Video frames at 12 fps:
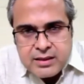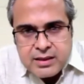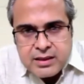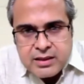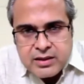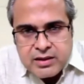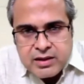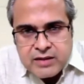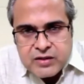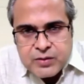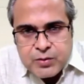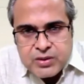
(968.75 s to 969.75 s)
the
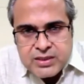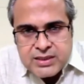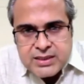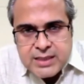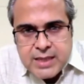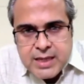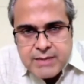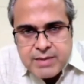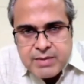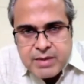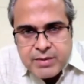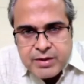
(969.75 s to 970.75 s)
transverse process,
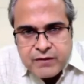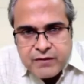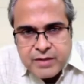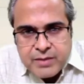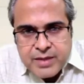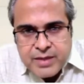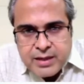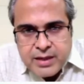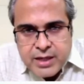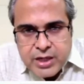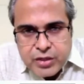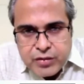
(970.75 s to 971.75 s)
maybe a bit of rib here.